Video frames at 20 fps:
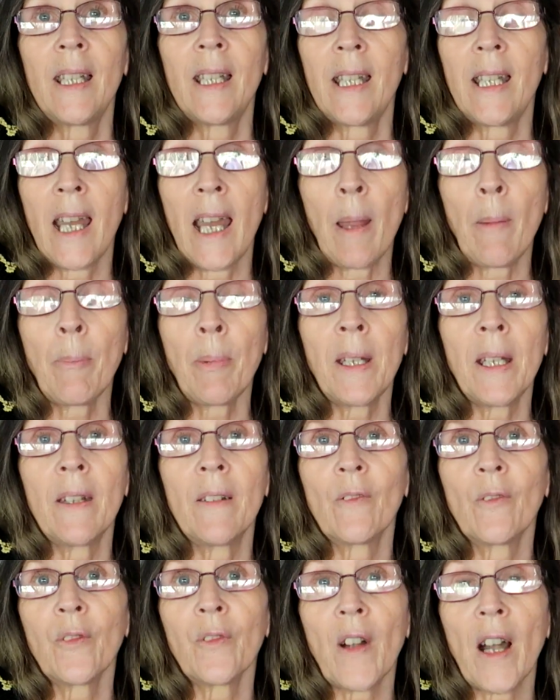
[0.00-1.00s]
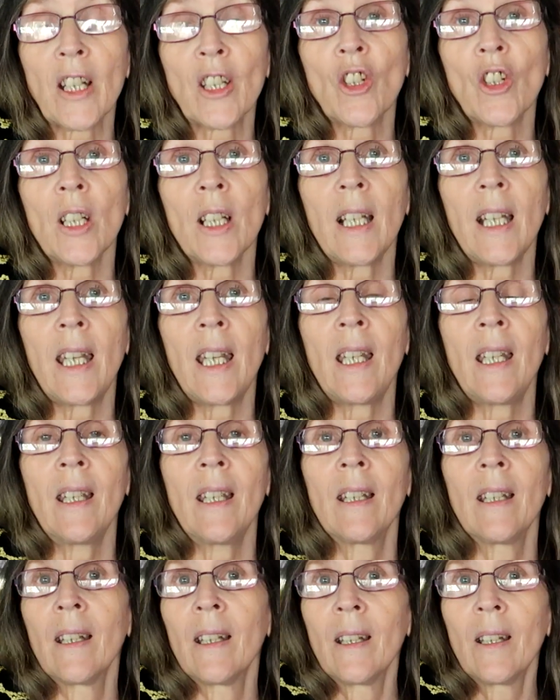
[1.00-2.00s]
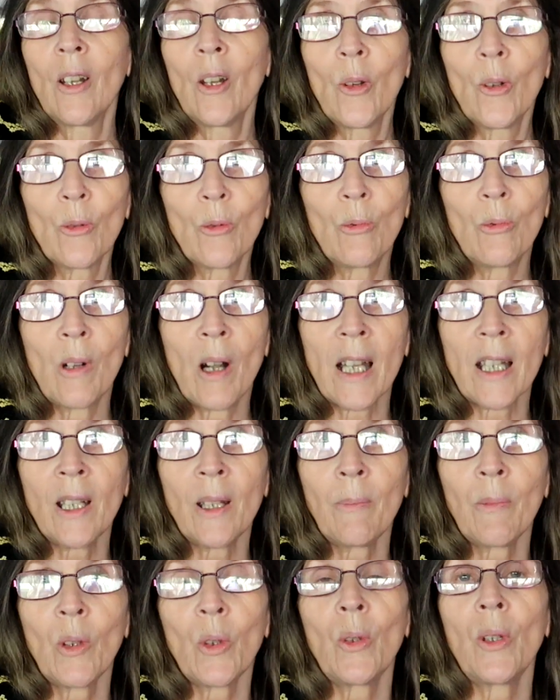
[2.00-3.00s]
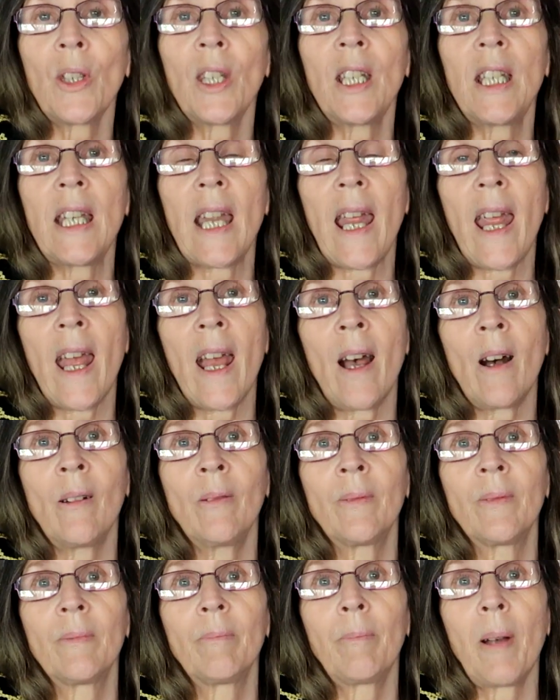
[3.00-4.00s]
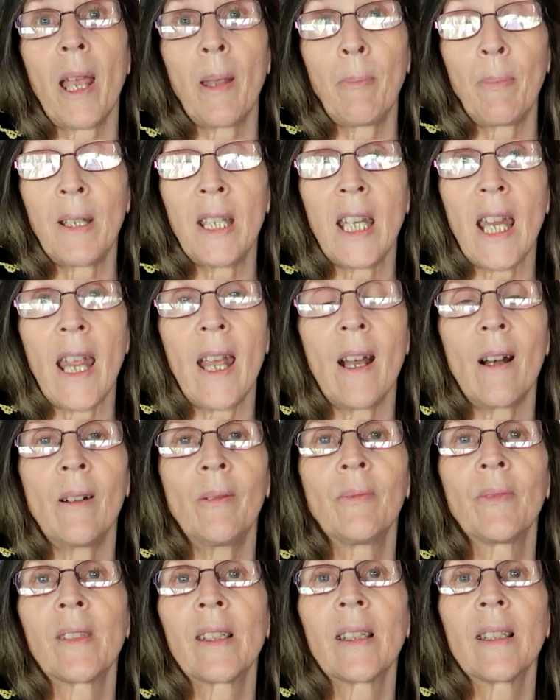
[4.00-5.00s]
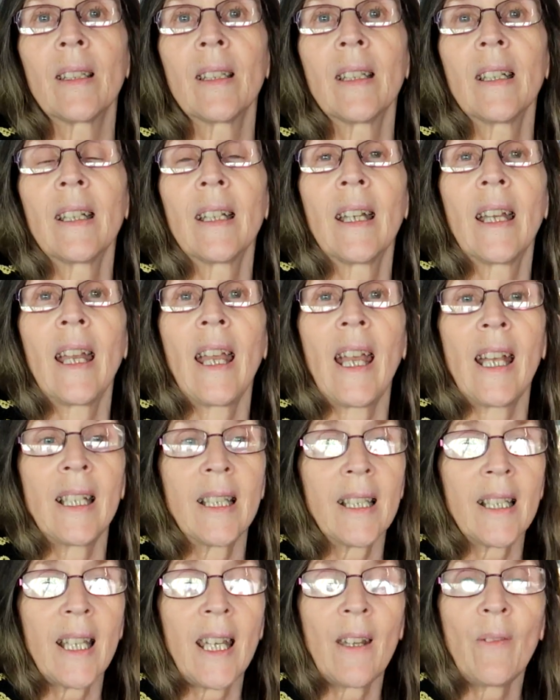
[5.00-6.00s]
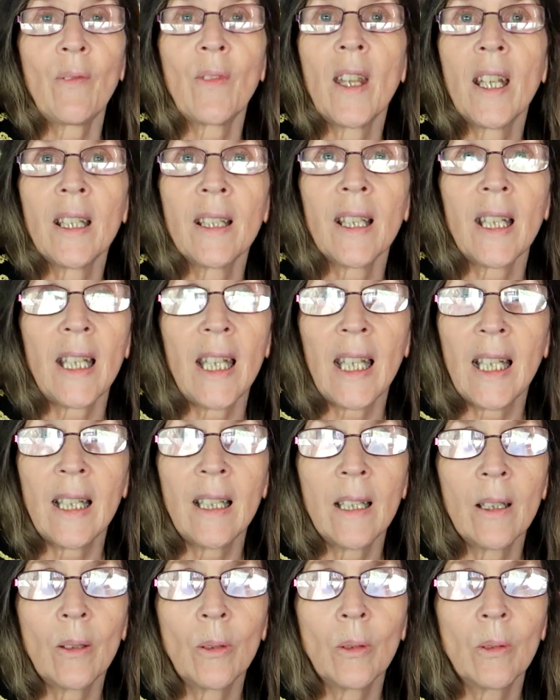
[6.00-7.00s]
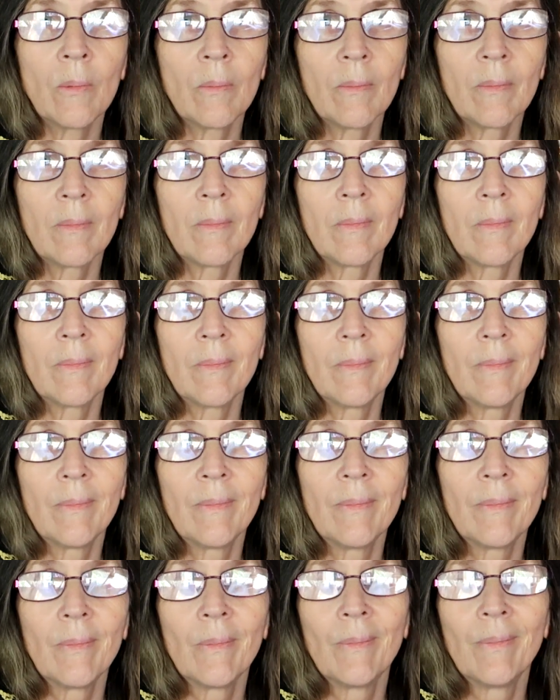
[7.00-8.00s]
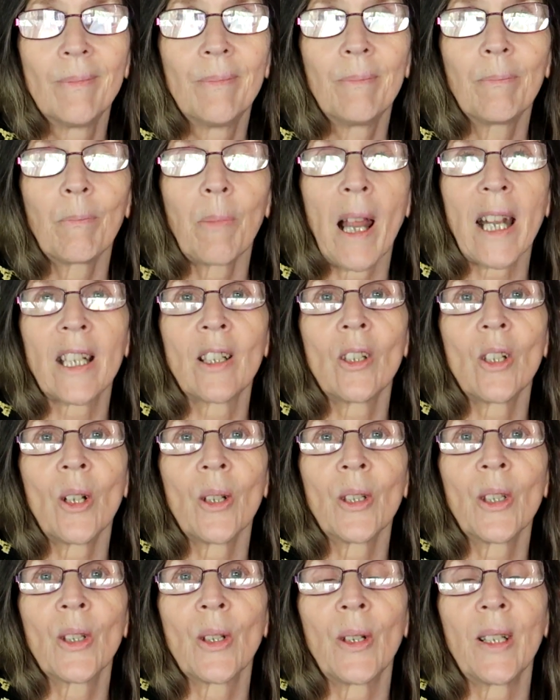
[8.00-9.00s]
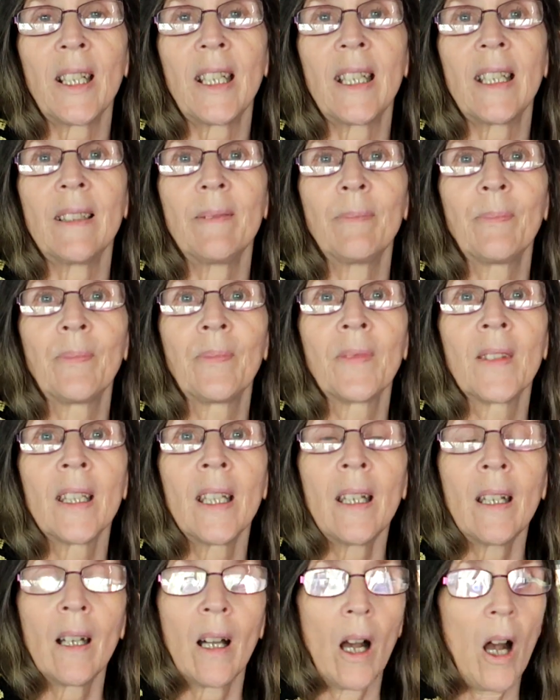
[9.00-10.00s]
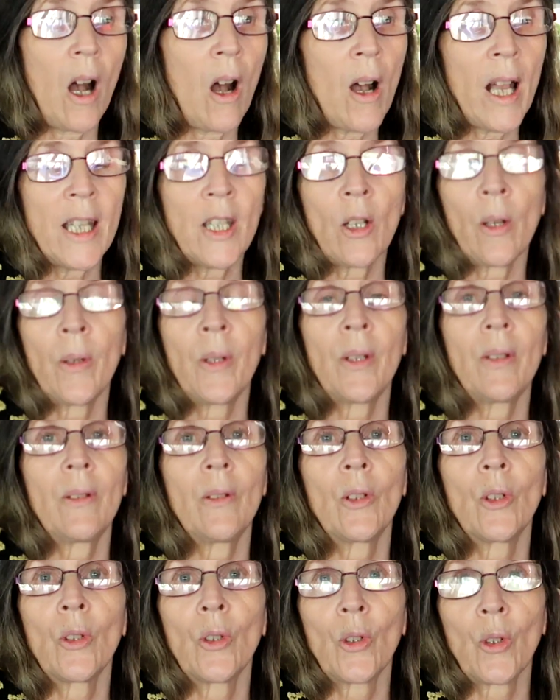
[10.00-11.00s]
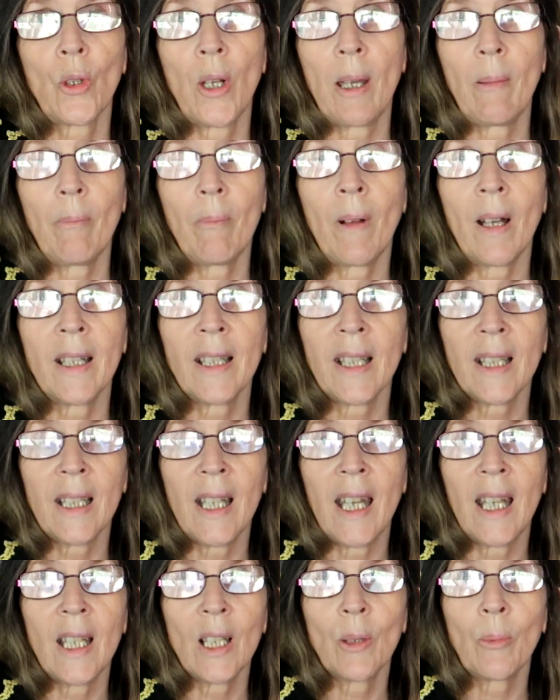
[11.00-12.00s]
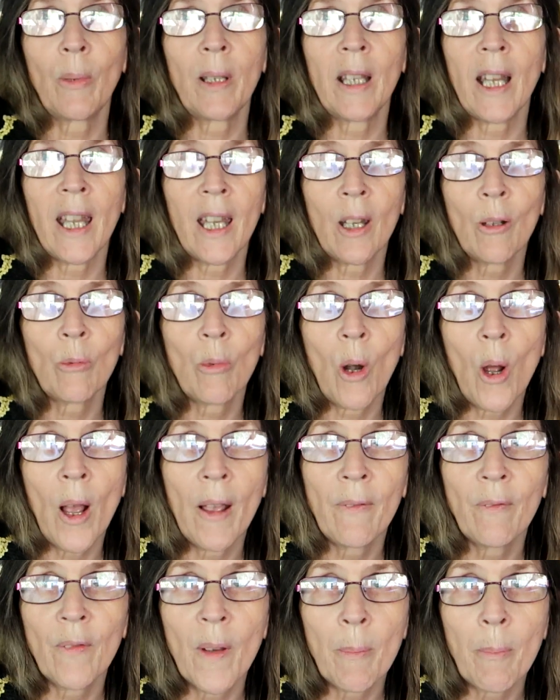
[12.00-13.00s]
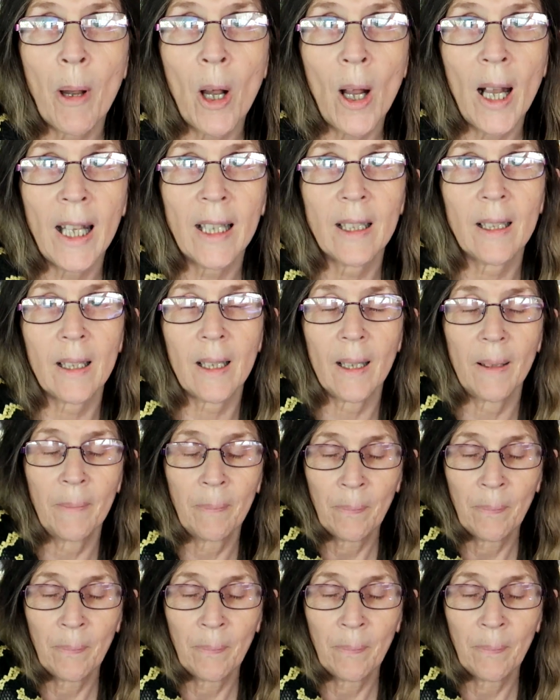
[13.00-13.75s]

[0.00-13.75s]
dampen it fractionally, run them through the paper towel, and see if there's any little black dots on it. I don't treat my snakes when they arrive for mites.